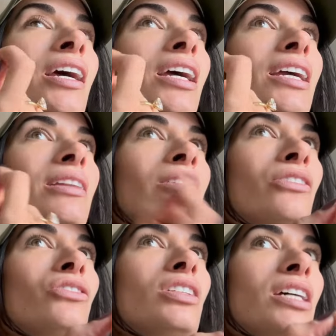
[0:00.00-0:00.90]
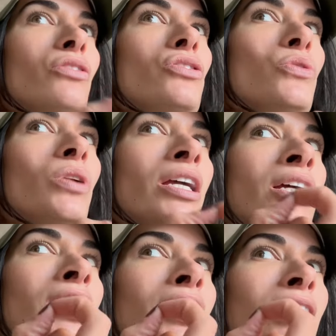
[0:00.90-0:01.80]
it literally tells you
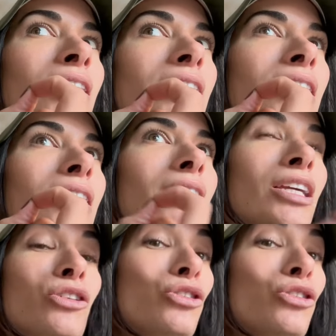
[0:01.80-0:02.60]
like, like